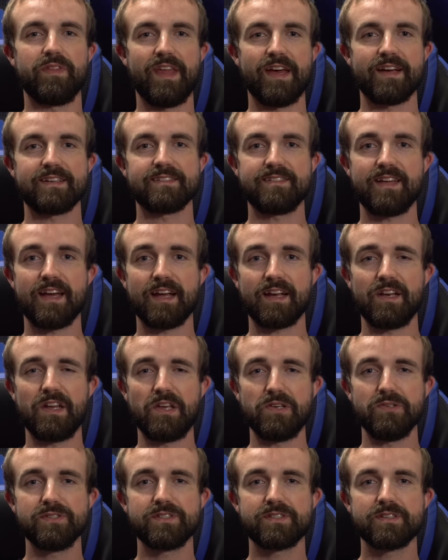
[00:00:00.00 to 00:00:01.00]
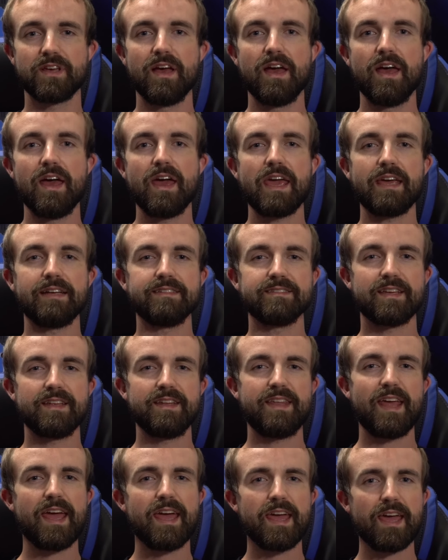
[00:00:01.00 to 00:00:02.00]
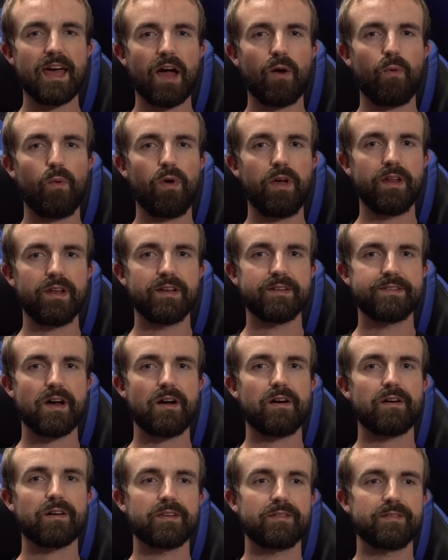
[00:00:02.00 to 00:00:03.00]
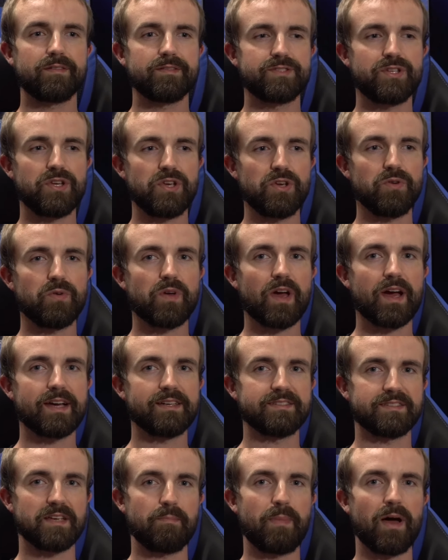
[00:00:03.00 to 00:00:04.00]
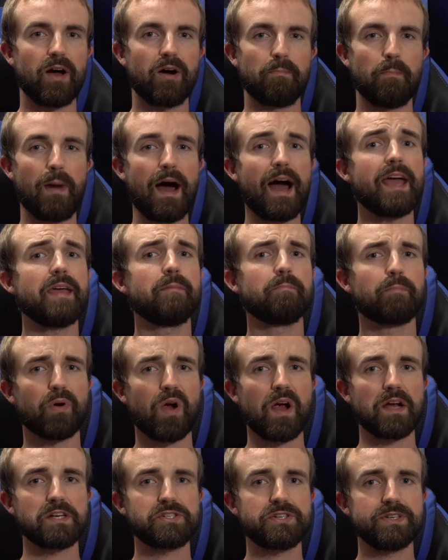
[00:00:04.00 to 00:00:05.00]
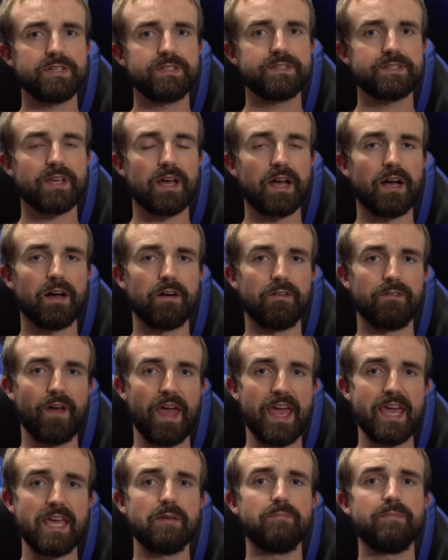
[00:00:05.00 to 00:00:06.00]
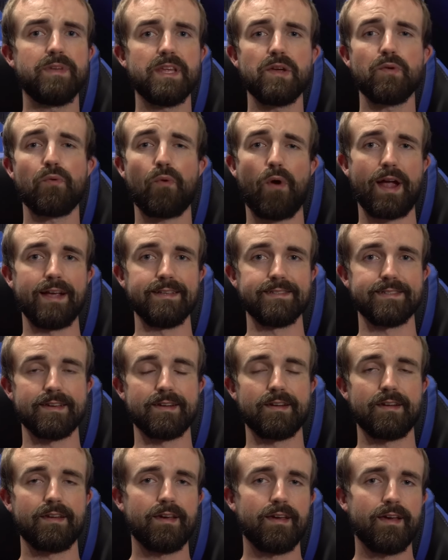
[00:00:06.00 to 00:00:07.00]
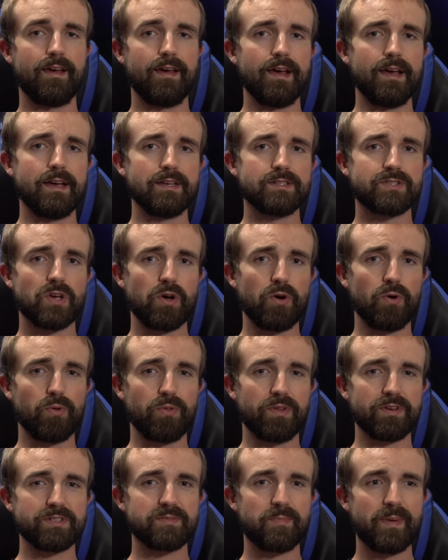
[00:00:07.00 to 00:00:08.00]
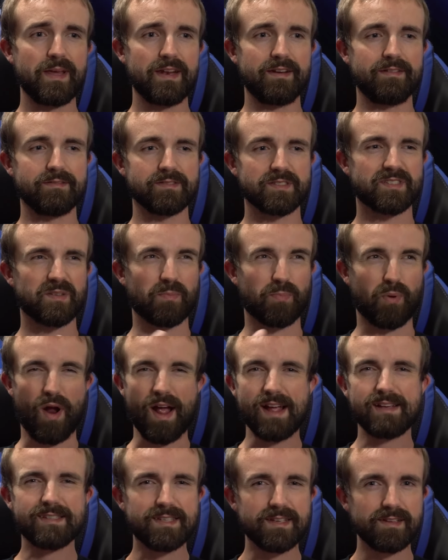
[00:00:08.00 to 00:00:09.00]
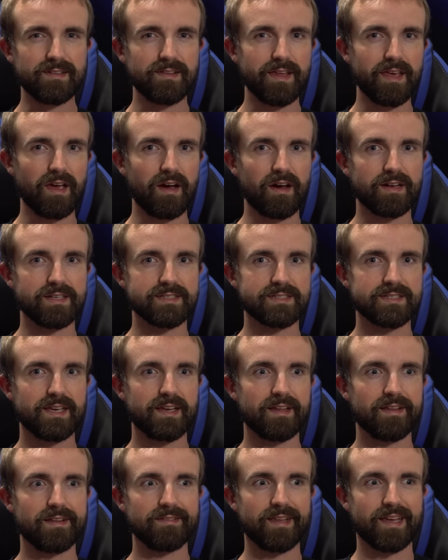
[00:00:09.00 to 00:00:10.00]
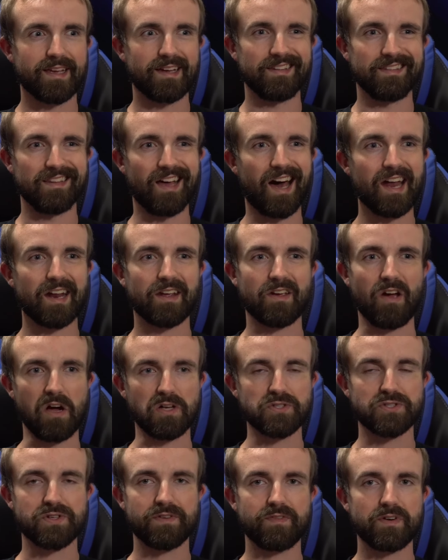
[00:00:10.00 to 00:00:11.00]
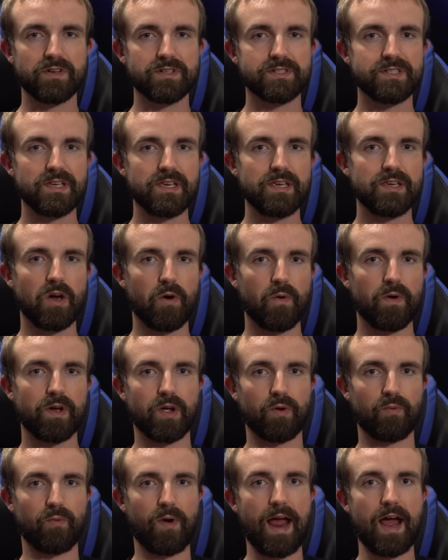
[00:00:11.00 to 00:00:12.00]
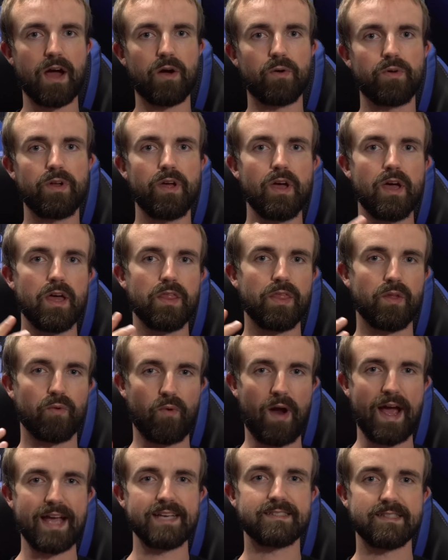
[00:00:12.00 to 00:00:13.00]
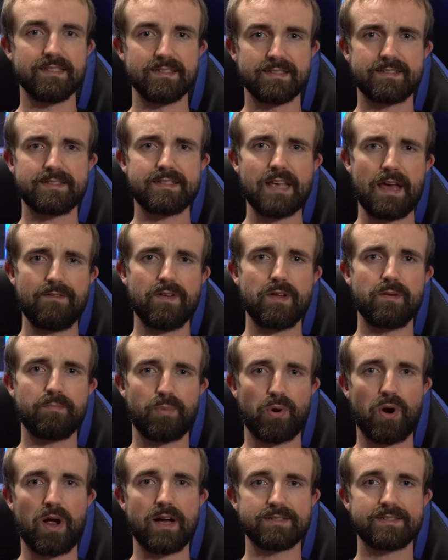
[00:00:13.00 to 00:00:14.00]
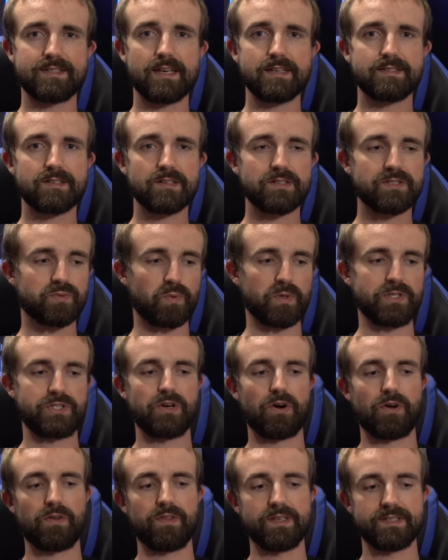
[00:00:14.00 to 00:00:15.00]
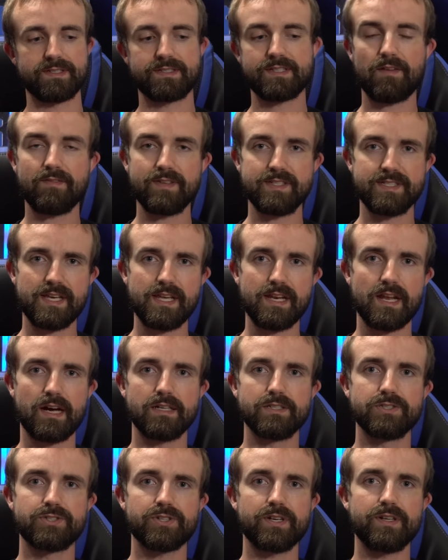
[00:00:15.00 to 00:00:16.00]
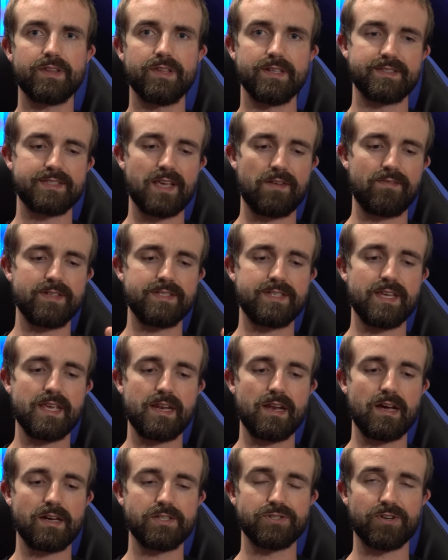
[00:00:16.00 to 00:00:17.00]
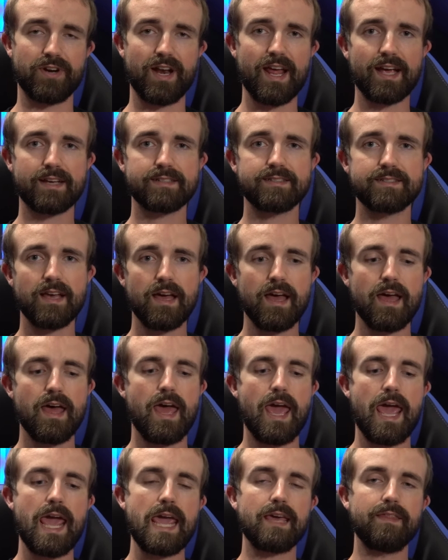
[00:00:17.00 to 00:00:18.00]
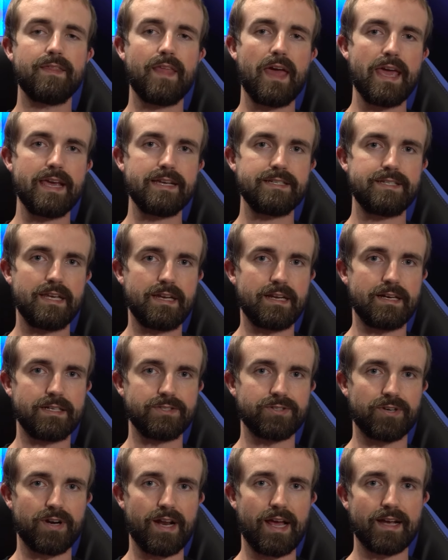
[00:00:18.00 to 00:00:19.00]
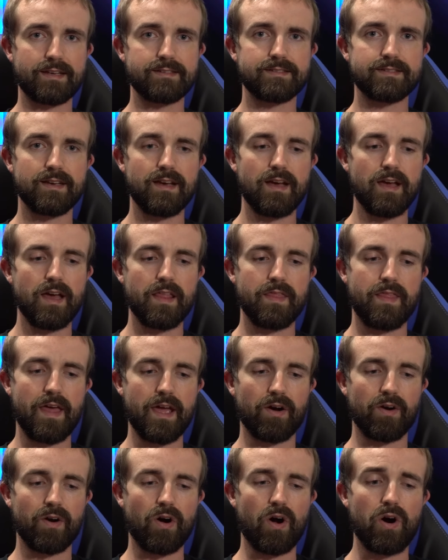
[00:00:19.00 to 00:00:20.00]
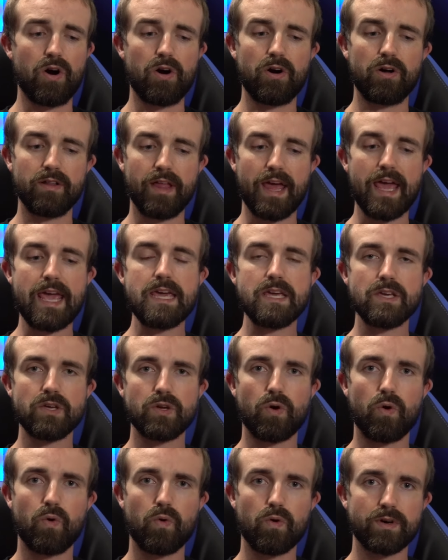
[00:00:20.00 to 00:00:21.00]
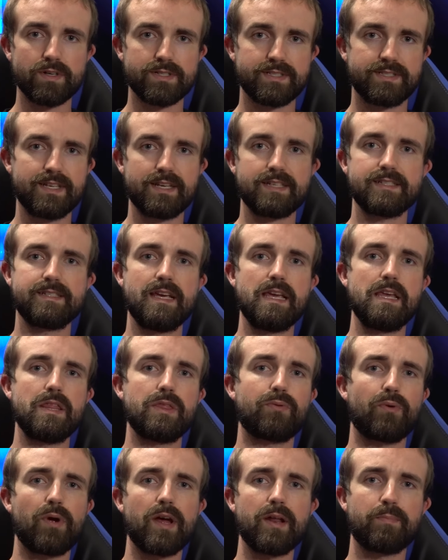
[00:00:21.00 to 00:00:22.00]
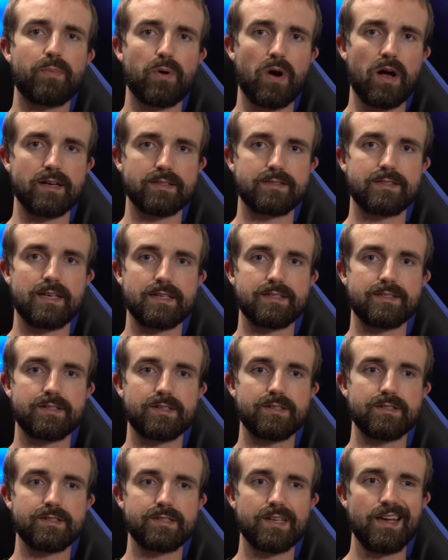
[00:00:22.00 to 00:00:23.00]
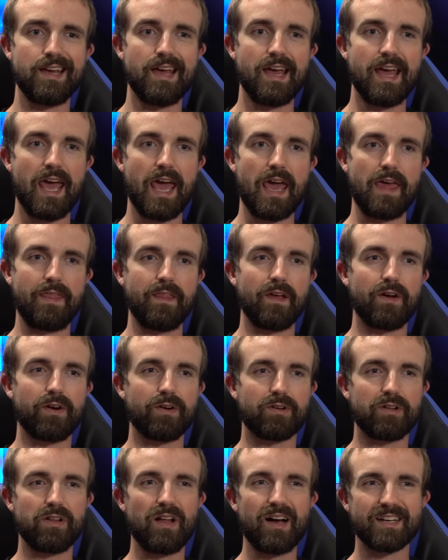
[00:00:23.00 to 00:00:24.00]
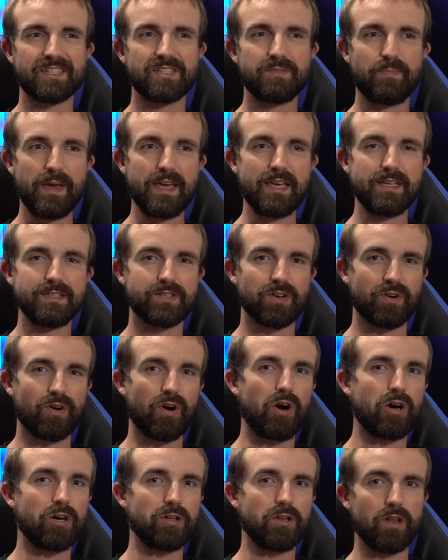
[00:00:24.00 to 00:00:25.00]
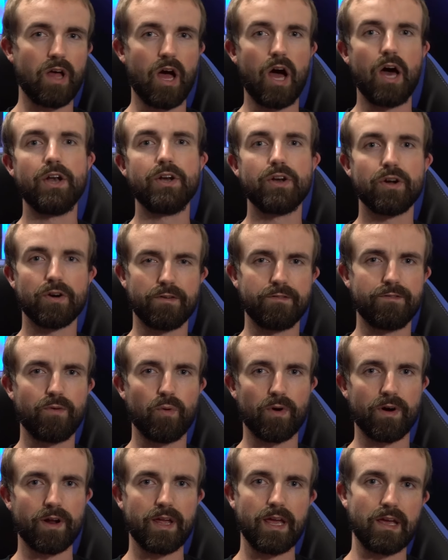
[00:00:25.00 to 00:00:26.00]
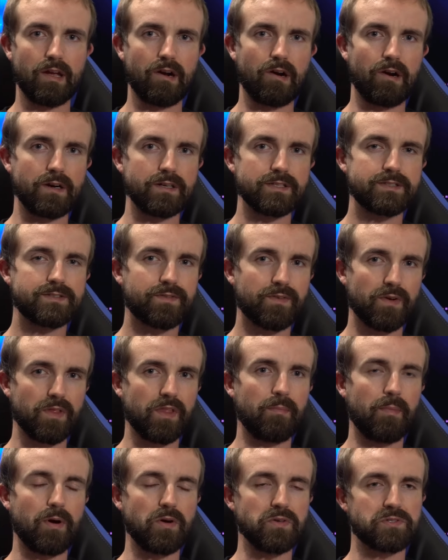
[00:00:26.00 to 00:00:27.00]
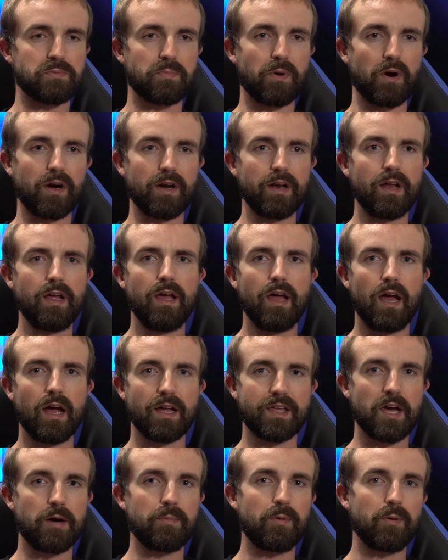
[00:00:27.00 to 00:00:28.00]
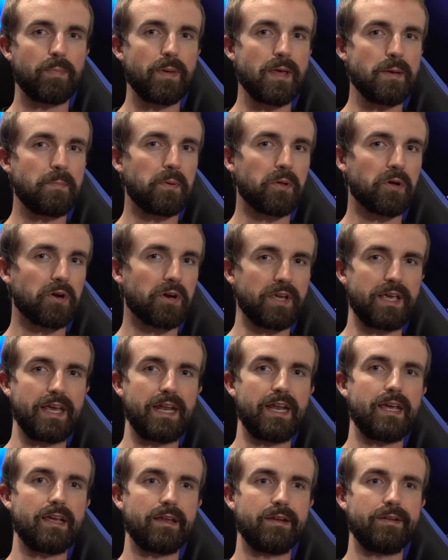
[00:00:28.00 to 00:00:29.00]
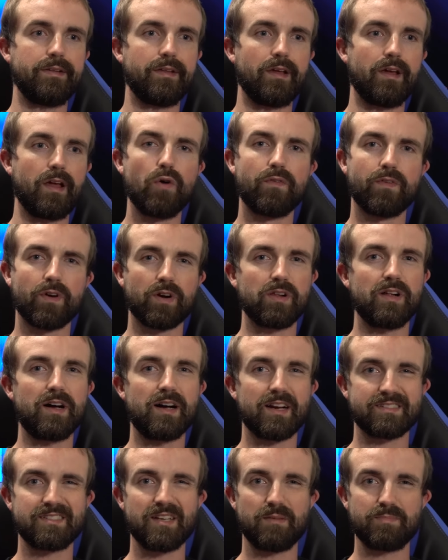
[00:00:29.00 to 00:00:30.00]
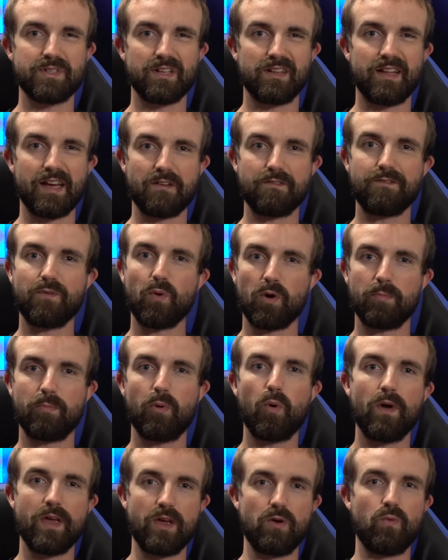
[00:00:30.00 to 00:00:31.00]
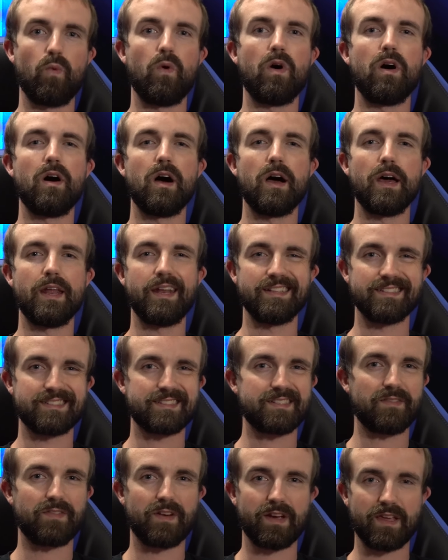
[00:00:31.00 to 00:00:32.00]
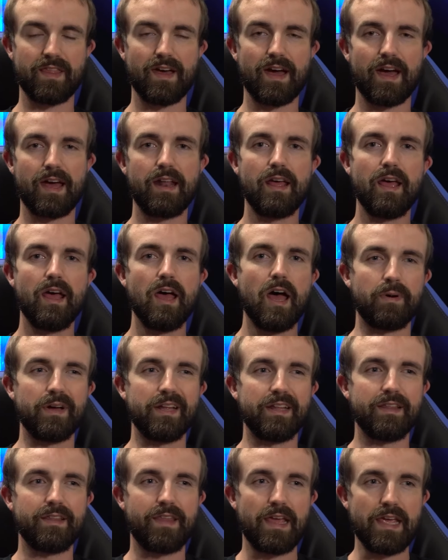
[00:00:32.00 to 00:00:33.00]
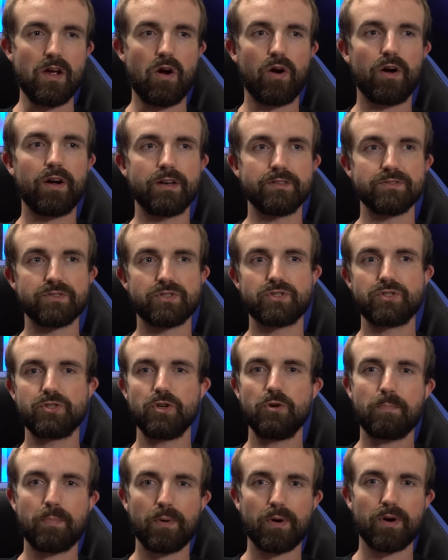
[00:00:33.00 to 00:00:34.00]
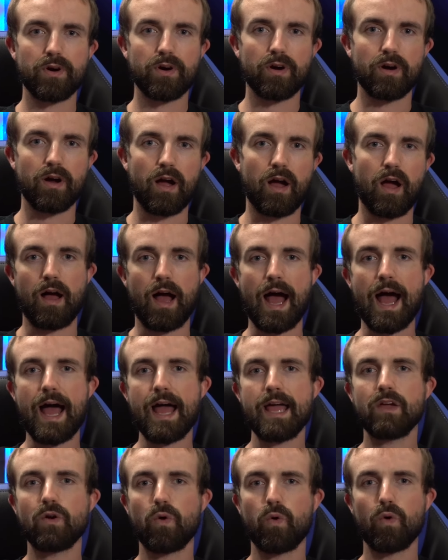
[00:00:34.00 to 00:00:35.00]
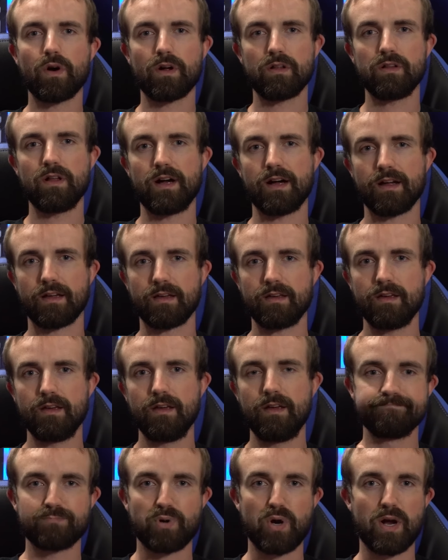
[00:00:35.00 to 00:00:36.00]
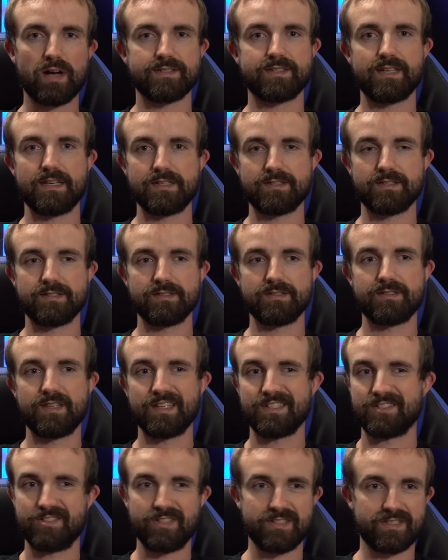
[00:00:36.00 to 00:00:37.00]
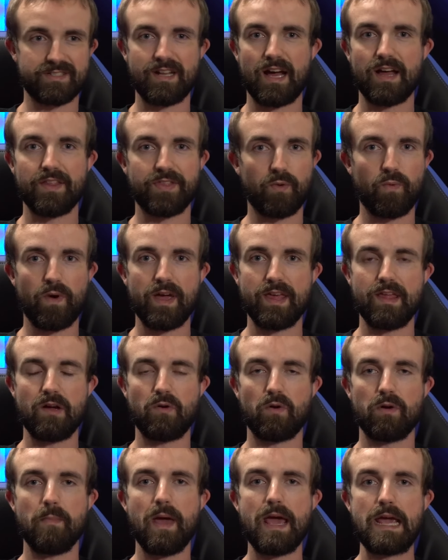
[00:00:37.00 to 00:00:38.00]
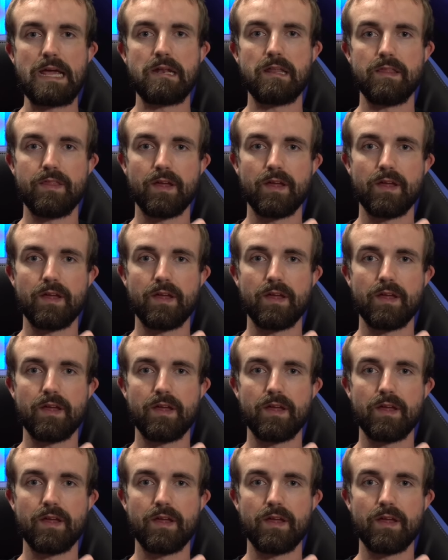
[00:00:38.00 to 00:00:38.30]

Next Tech News, and today I wanted to talk to you guys about my impressions of AMD Ryzen. So there's been surprisingly, honestly, like a lot of controversy going around the Ryzen 7 processors, which are the 1700, the 1700X, and the 1800X. They are all 8-core, 16-thread processors, and their clock speeds are all under 4 gigahertz for the most part. A couple people are getting overclocks up to like 4.1 and stuff like that, but they aren't super high core clock processors. That's just not the way they were made.